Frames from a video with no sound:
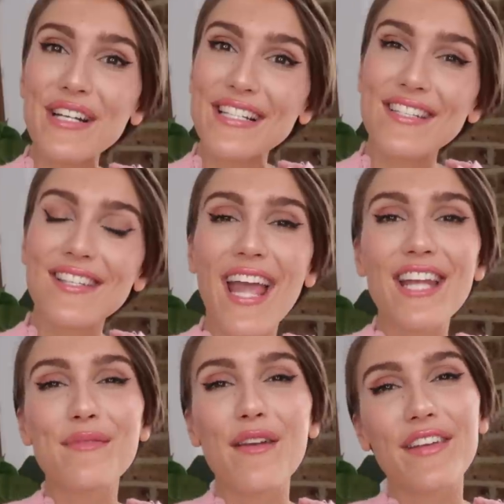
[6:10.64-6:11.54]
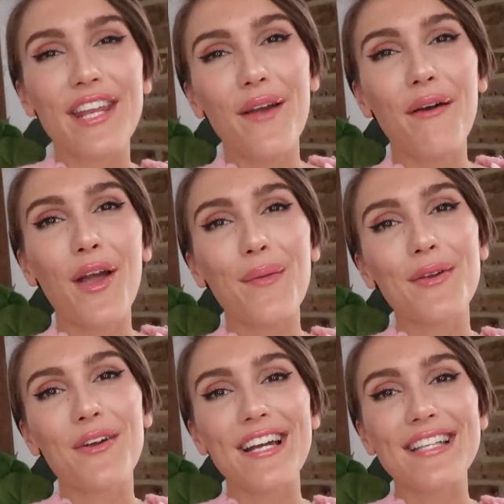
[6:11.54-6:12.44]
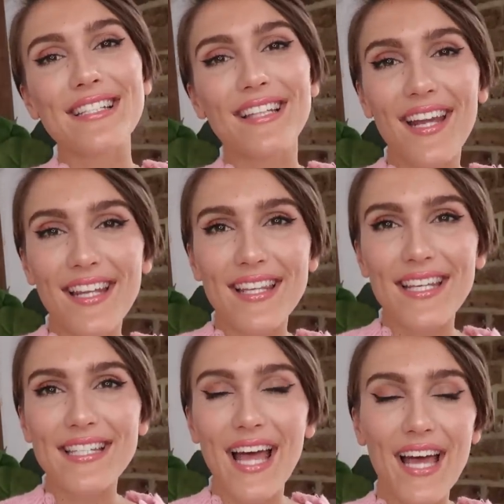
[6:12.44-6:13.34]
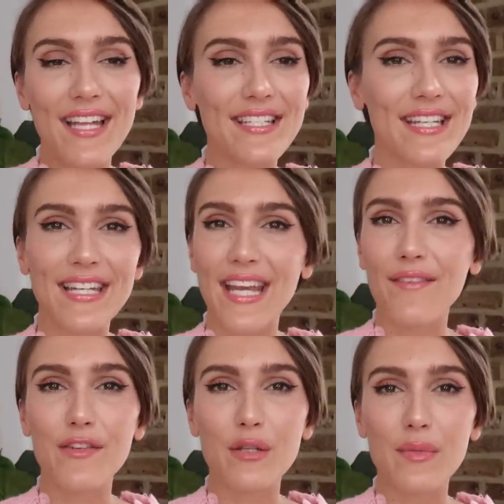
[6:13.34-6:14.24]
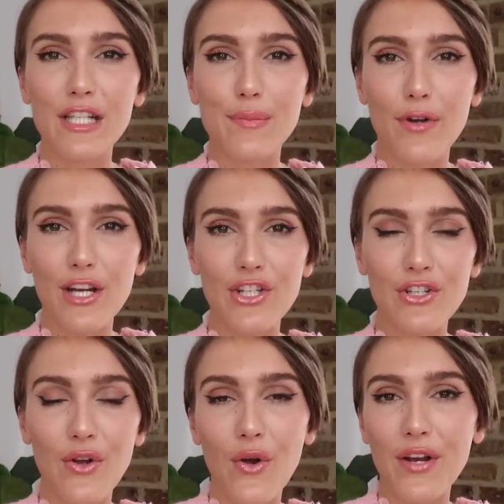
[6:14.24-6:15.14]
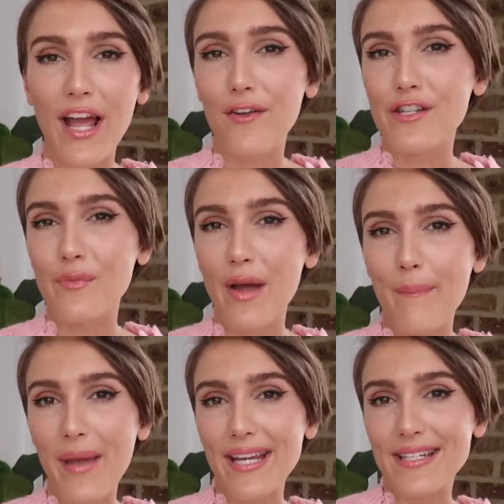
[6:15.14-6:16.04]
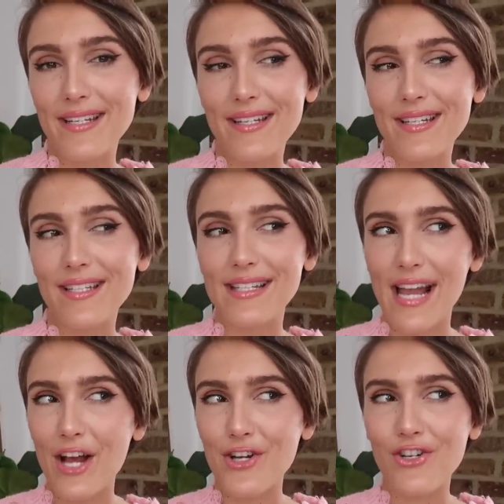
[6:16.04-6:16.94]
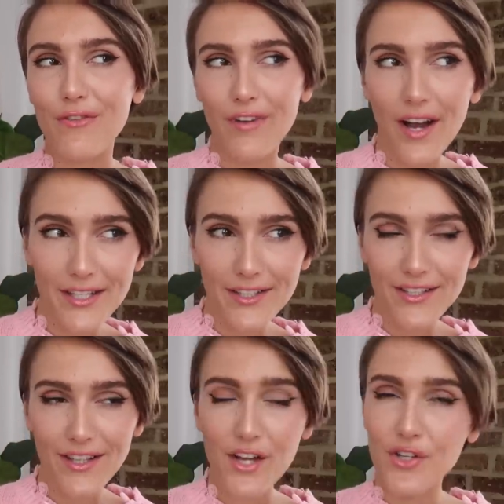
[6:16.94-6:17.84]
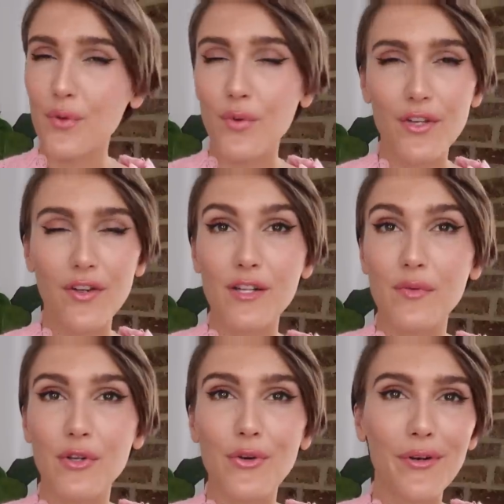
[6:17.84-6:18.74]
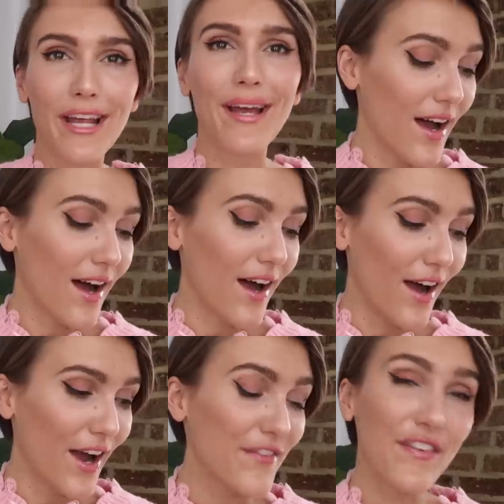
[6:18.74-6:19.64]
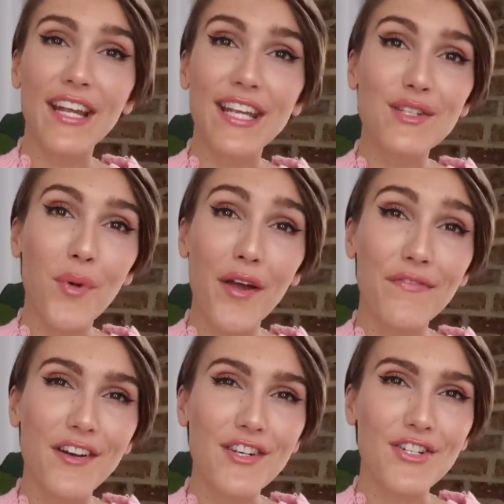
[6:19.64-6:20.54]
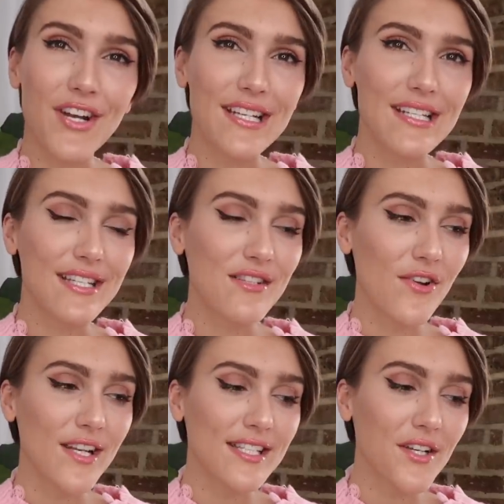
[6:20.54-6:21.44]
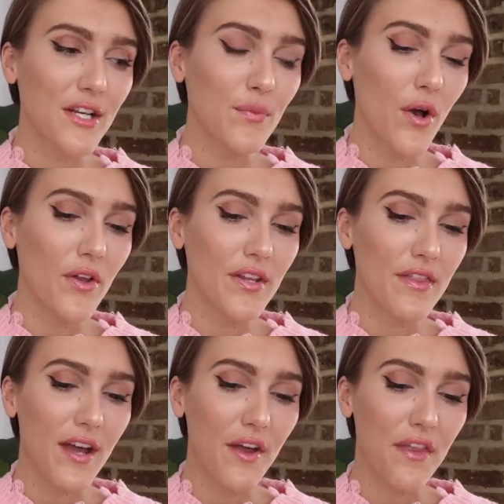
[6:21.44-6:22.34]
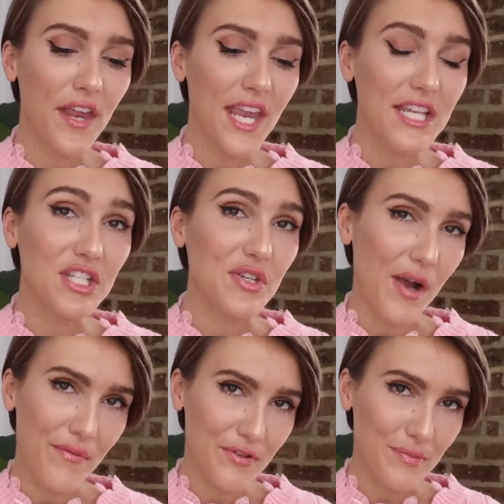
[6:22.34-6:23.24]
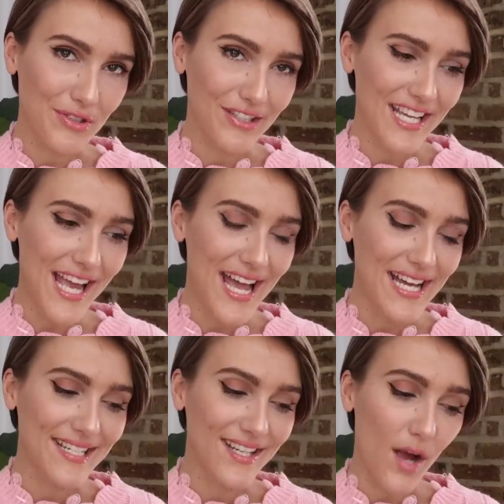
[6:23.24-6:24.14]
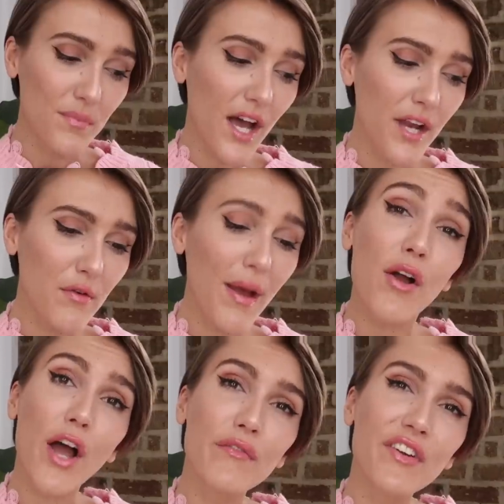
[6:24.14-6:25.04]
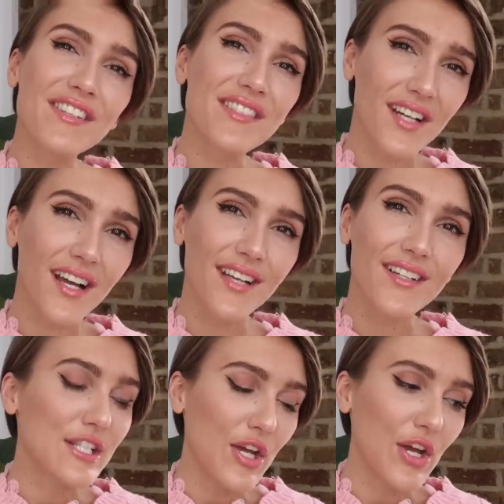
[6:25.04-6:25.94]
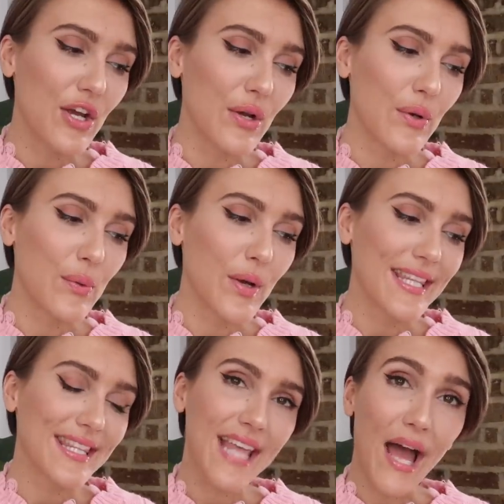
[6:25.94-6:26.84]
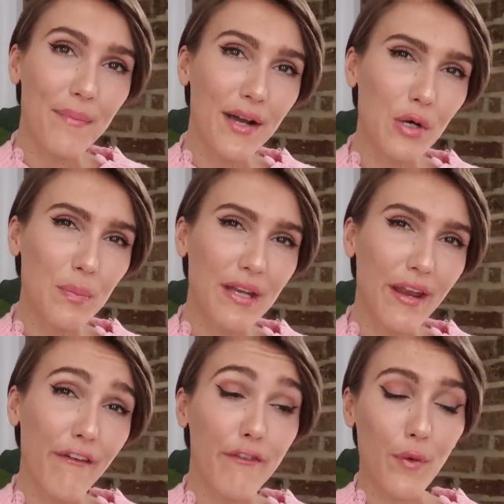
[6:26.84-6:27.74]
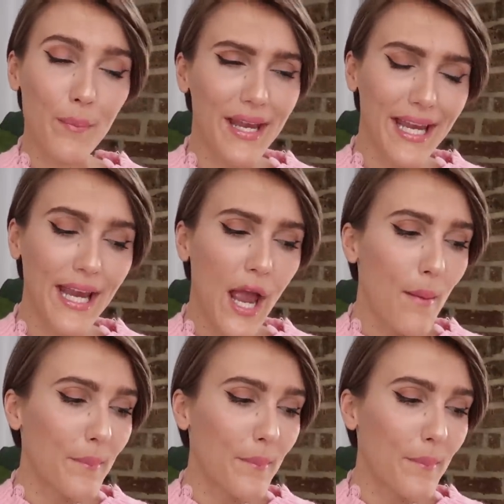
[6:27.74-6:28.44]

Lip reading: That brings us to the end of my video. I hope you guys liked this and it gave you some inspiration on how to wear patent slash vinyl. I don't know what you guys want to call it. I feel like it's quite a fun trend. It's not necessarily one that I think is too comfortable, and I'm kind of about comfort and style, so that might not be for me.